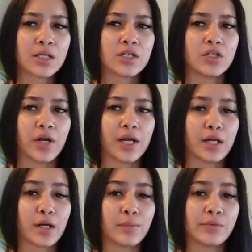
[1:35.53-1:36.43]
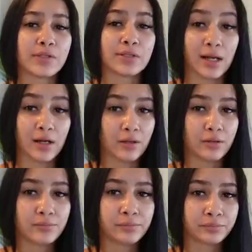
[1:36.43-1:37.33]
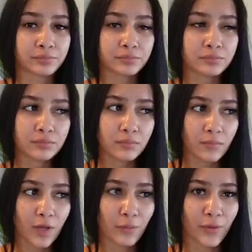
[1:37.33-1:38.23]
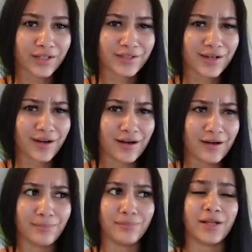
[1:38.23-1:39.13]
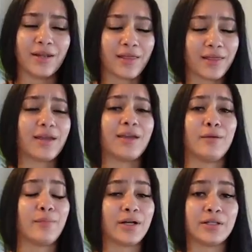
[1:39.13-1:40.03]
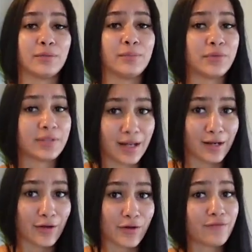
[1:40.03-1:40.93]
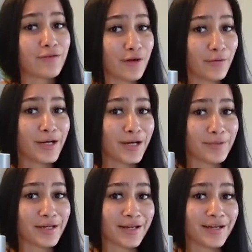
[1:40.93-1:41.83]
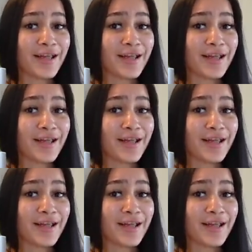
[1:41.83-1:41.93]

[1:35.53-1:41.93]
drink Bustelo, which nothing can compare to Bustelo, if you know what I mean.